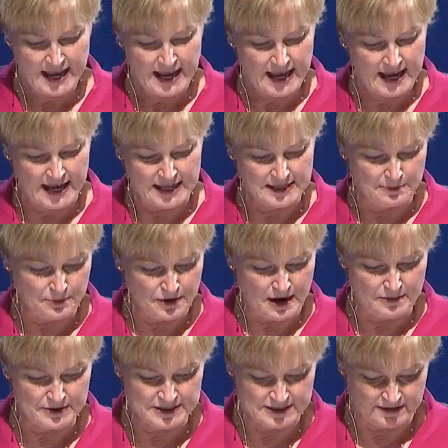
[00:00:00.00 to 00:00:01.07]
and the
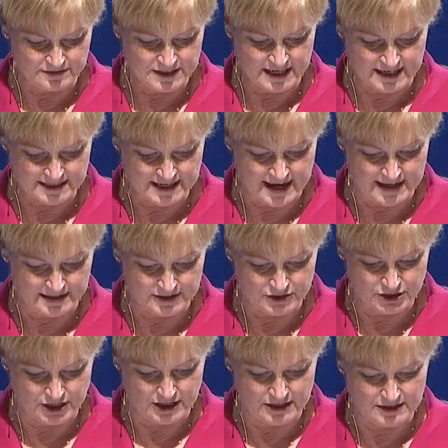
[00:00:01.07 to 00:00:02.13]
promise of
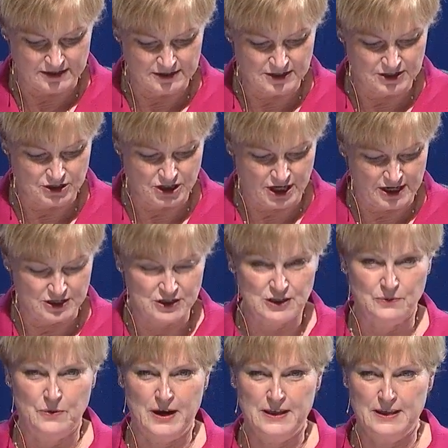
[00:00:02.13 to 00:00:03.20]
technology to change
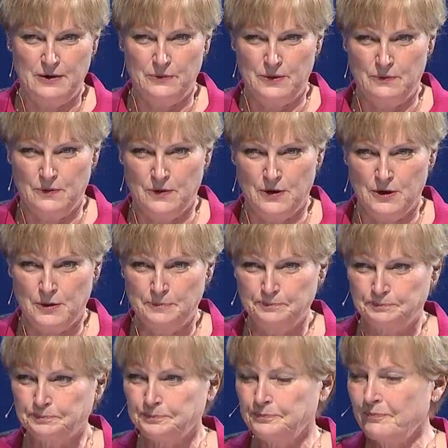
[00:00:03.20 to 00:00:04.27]
the way that we work.
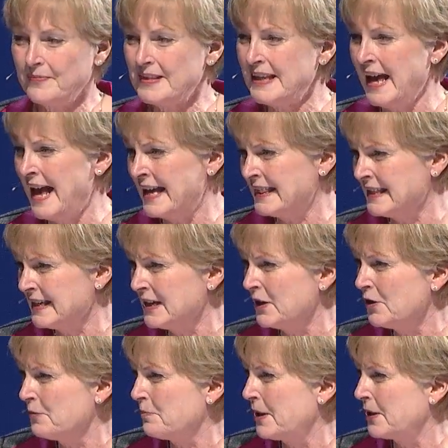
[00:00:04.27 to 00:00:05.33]
I think
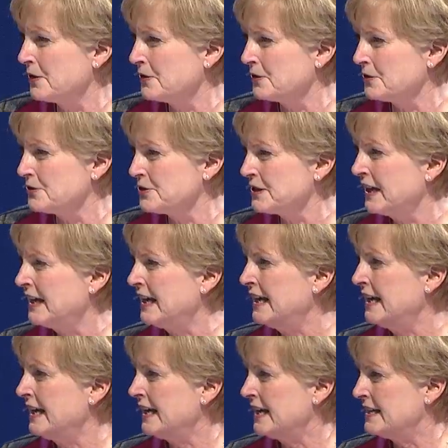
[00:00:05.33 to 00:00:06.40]
HealthPartners
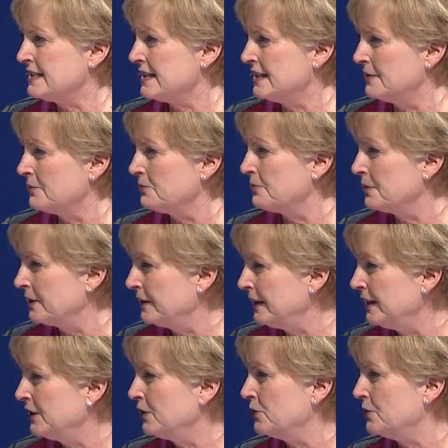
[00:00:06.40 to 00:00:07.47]
is in a
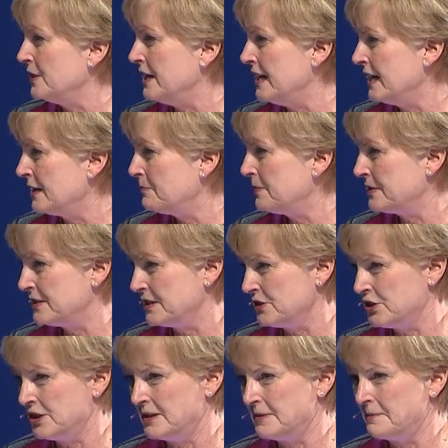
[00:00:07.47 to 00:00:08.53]
really unique
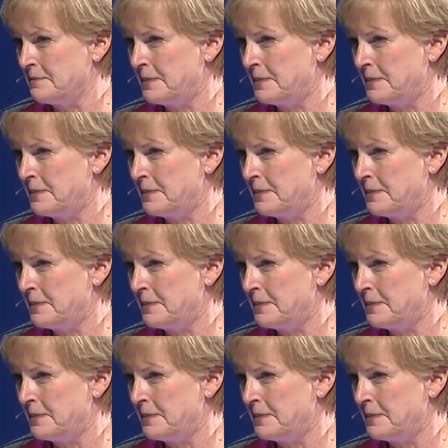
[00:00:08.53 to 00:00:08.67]
position.